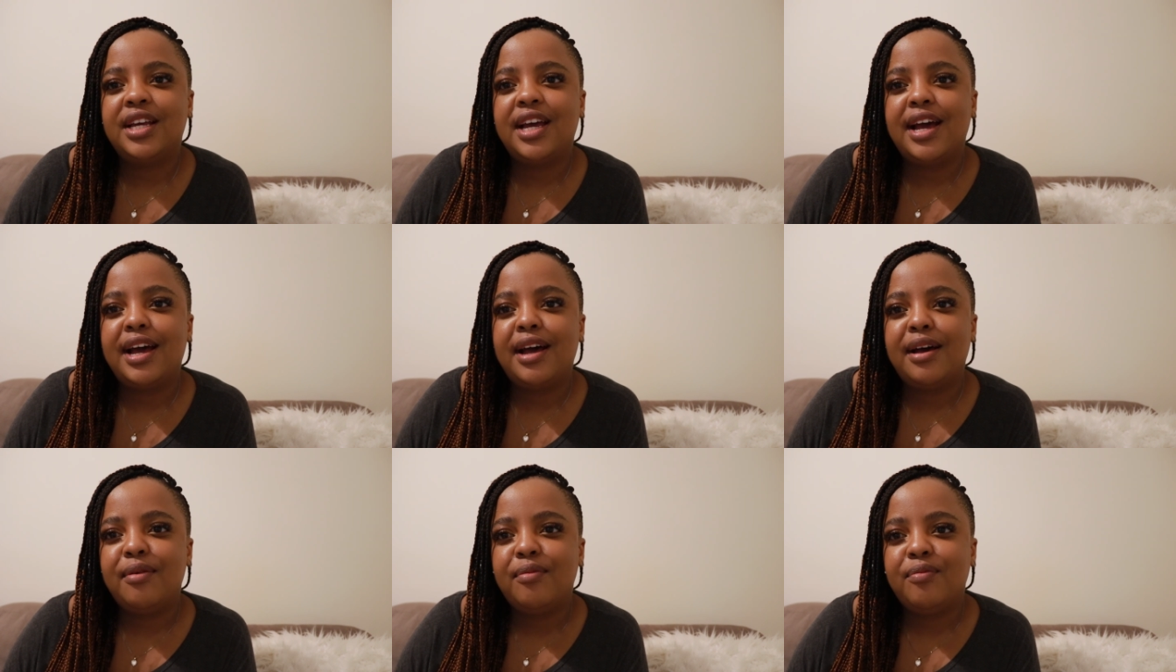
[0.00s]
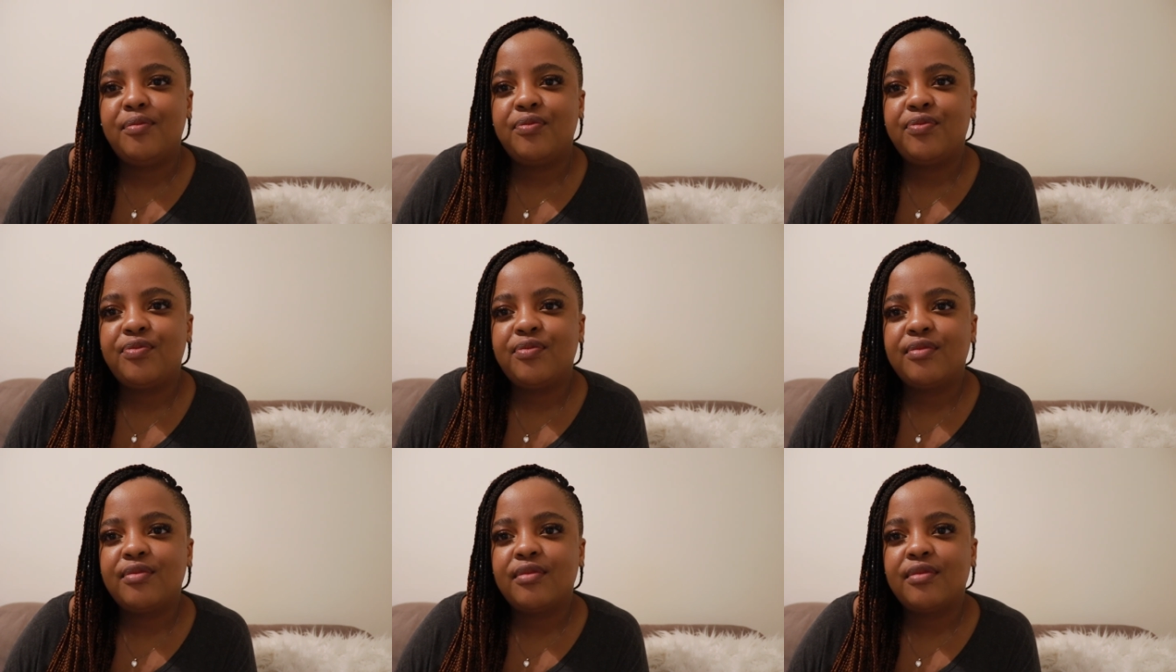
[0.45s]
Um,
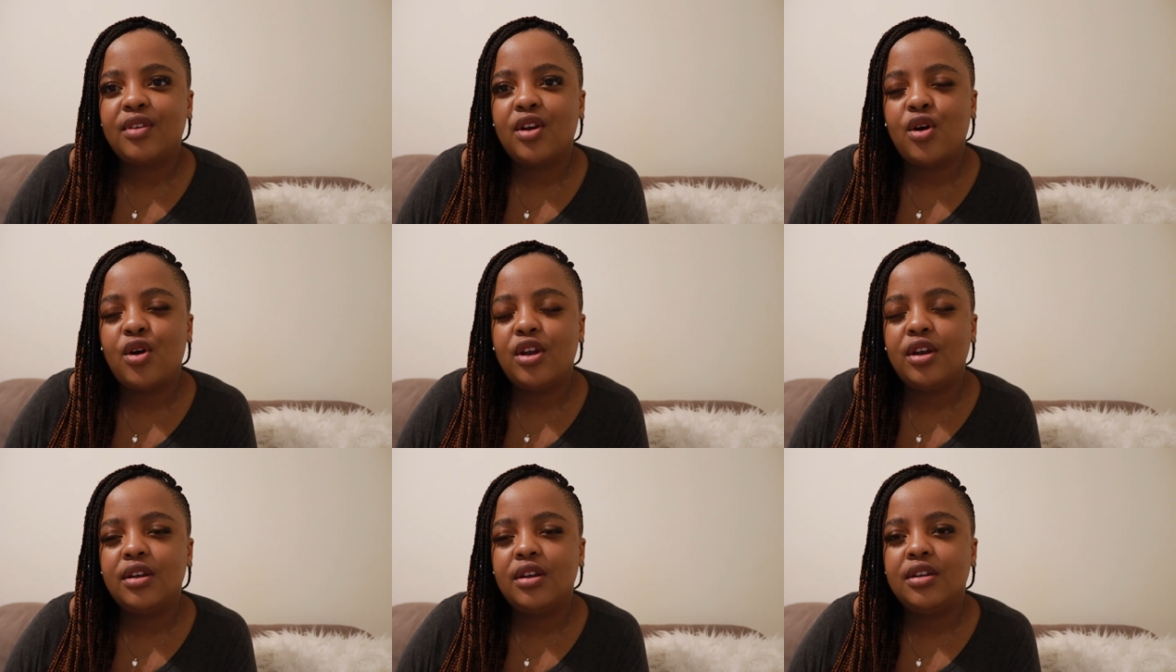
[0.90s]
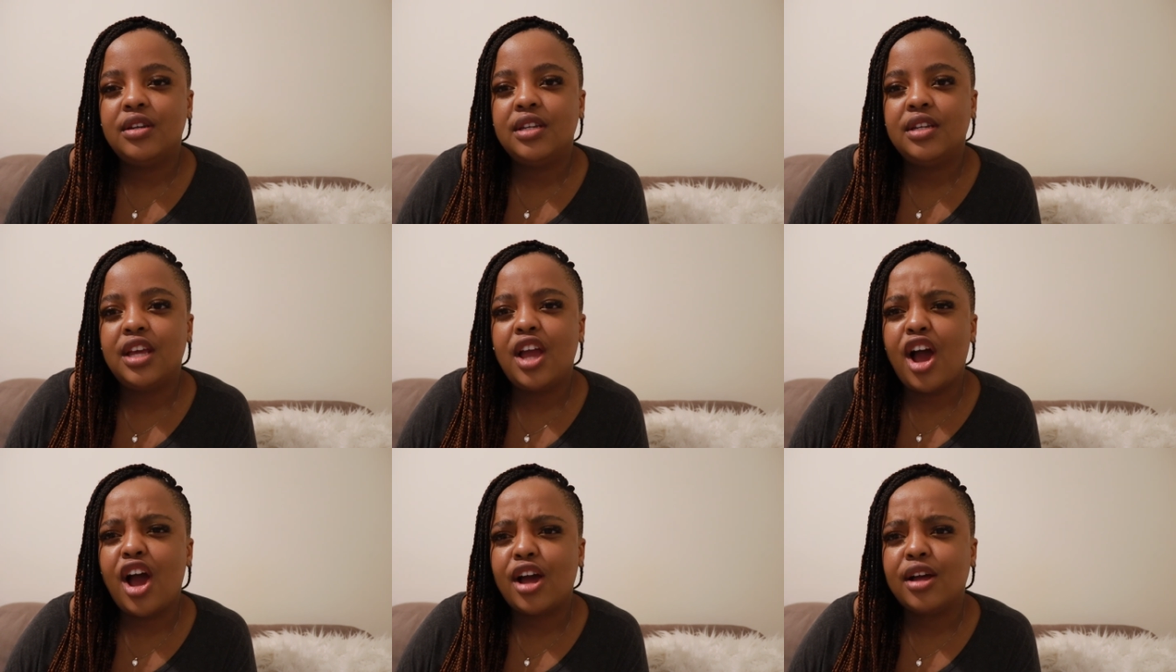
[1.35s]
and
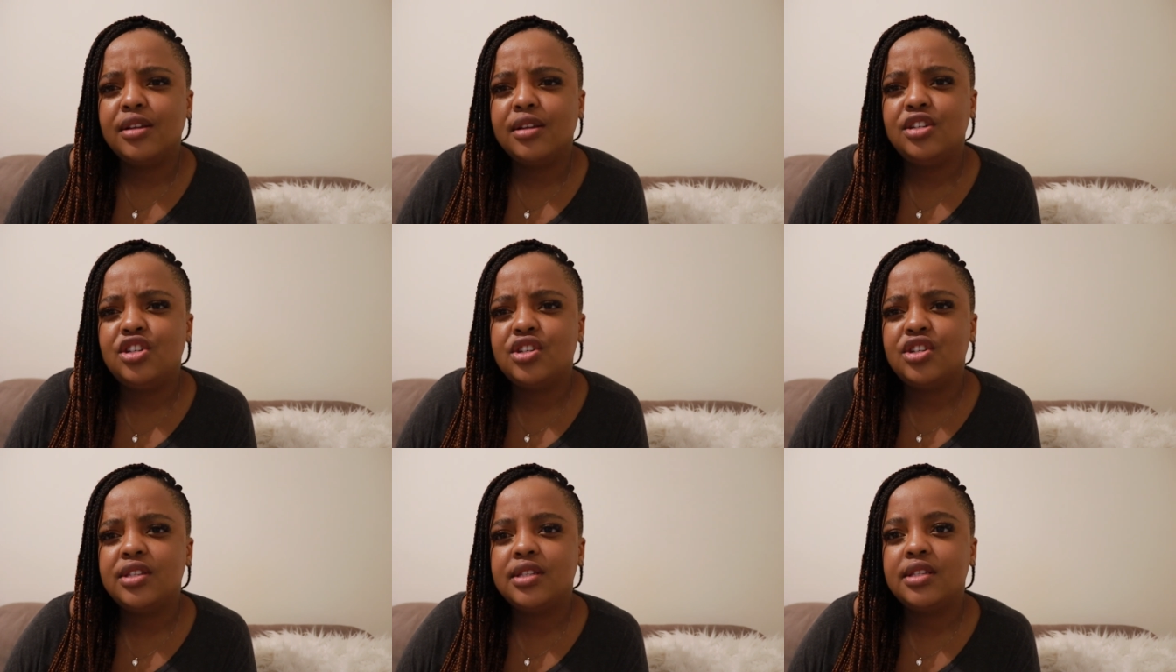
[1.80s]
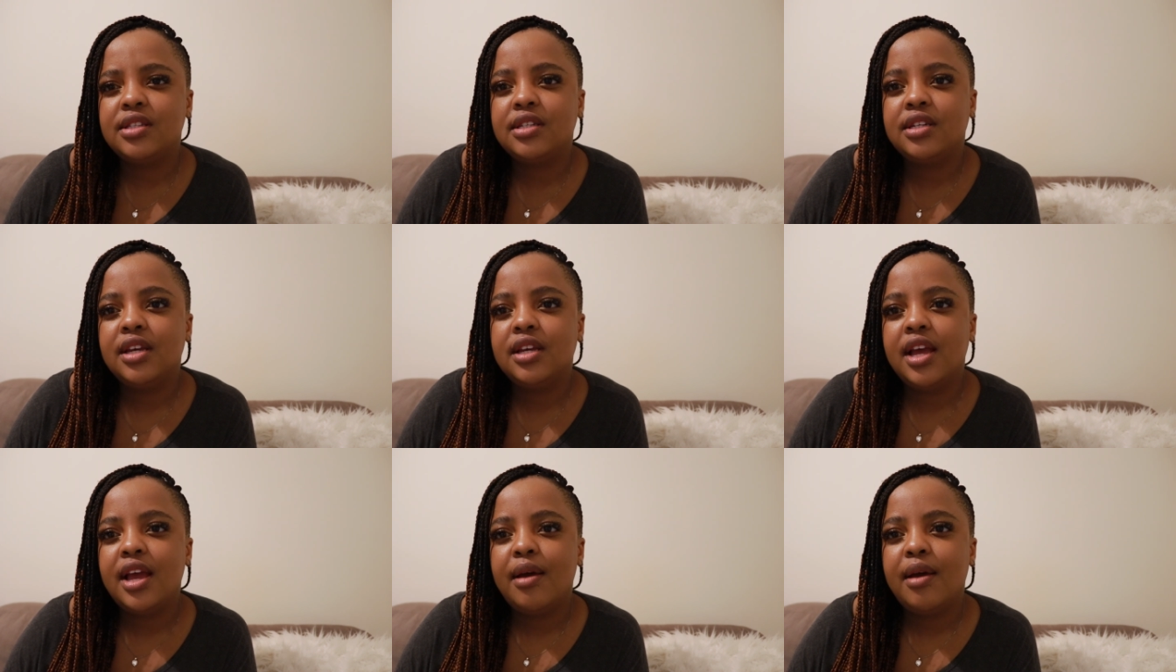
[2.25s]
yeah, just
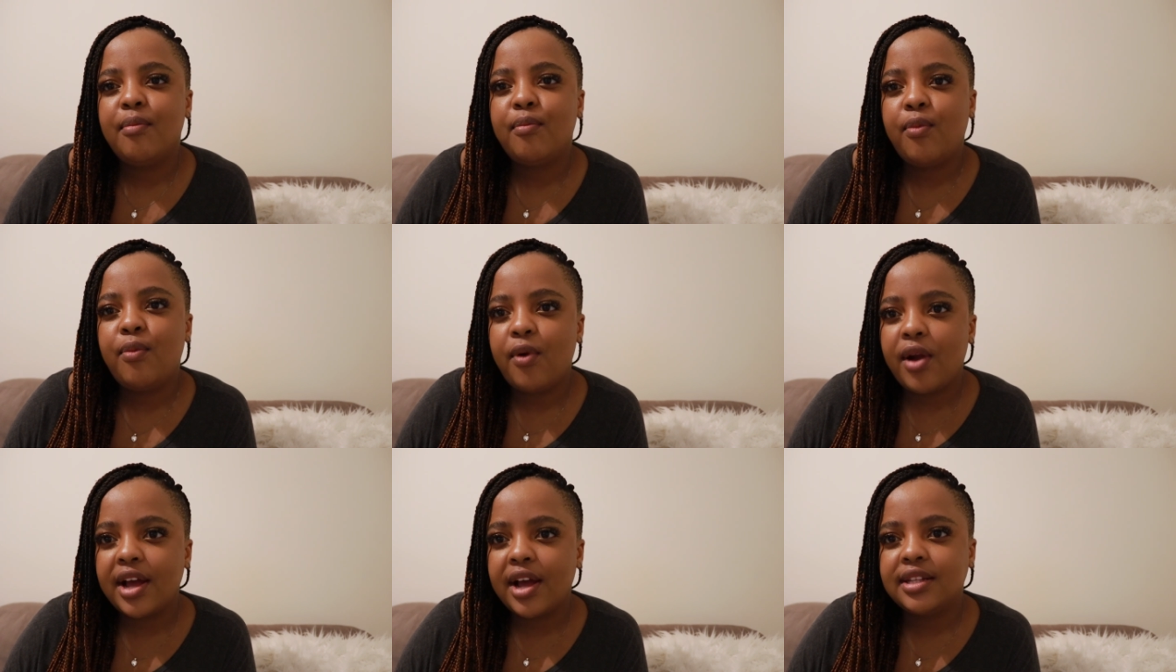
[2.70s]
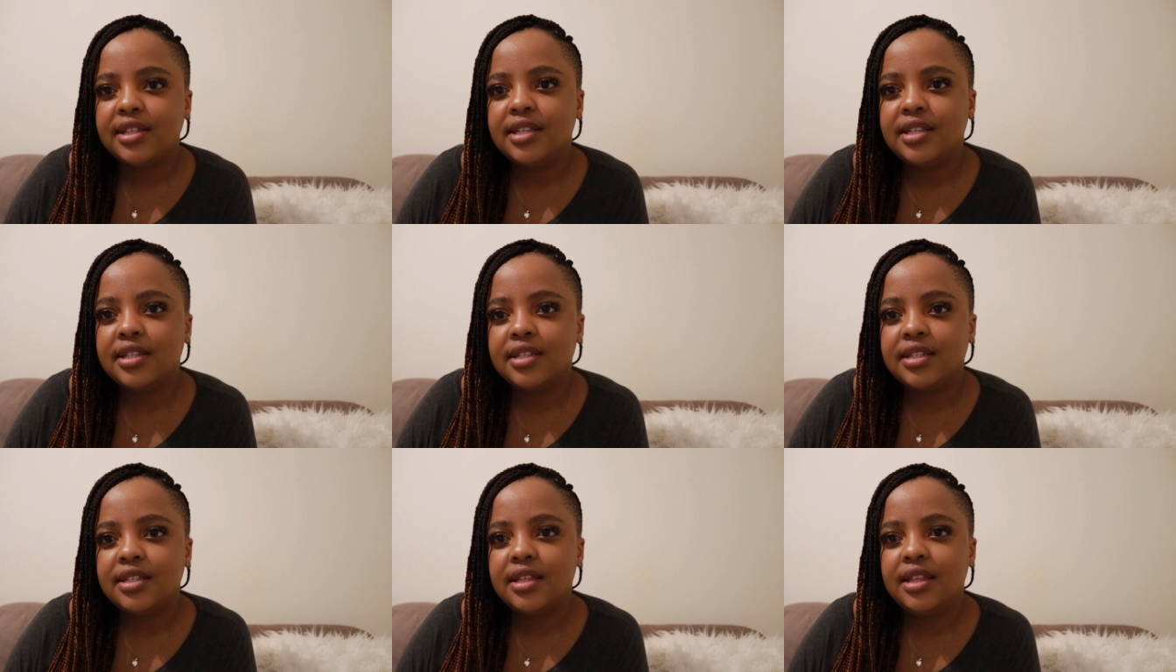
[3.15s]

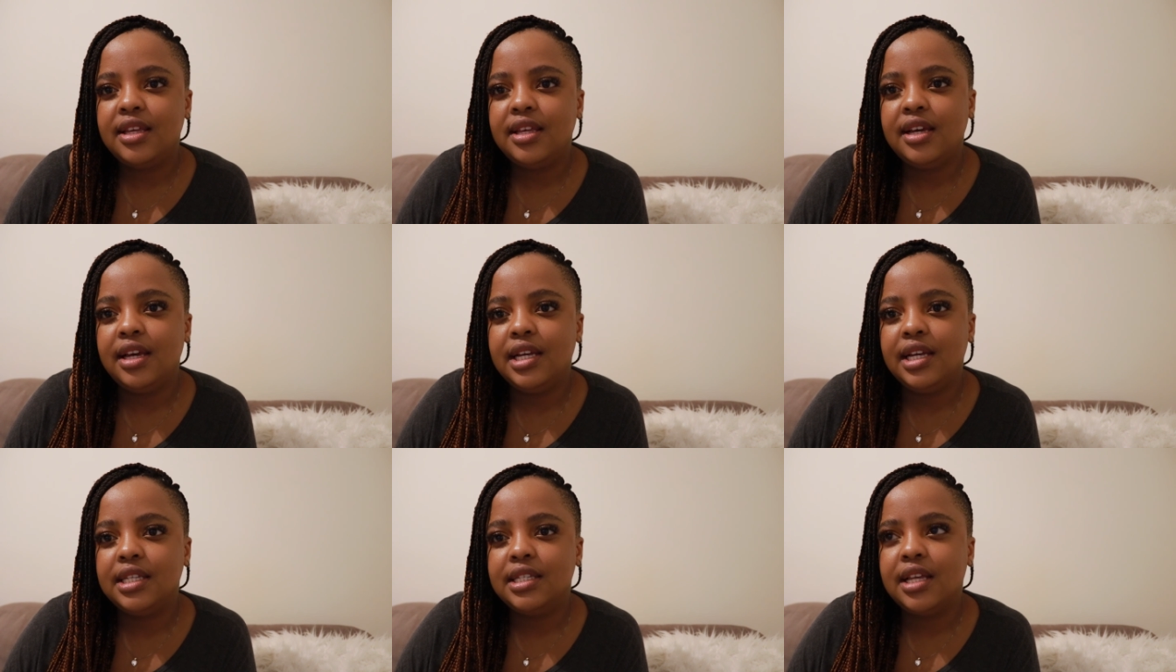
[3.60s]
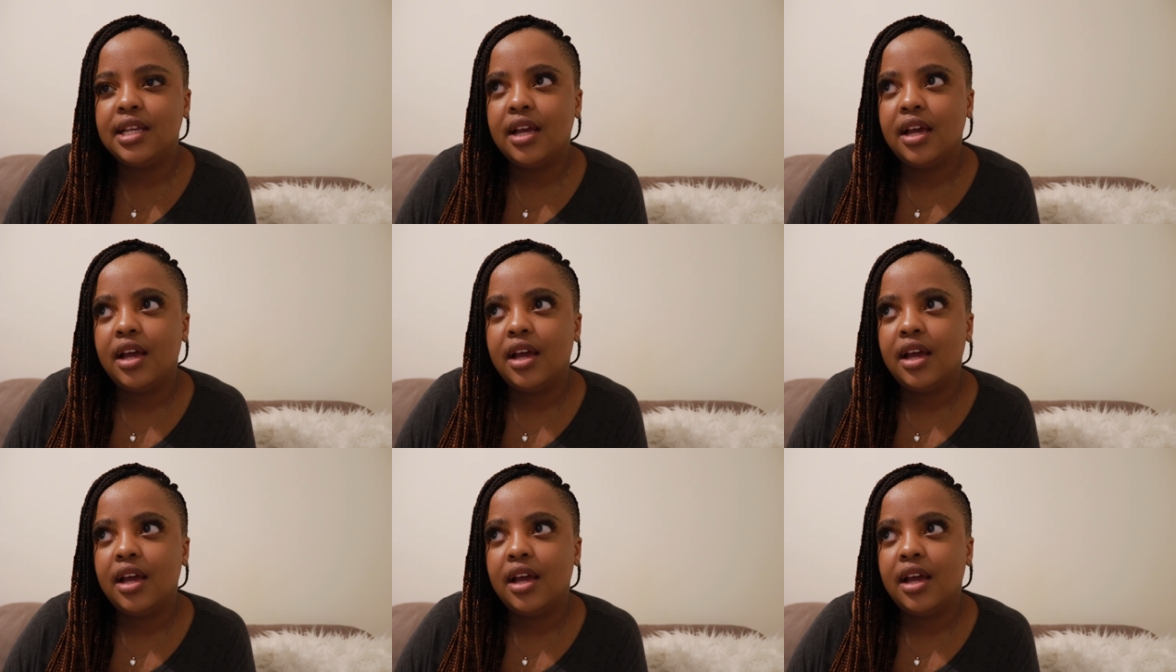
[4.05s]
practice these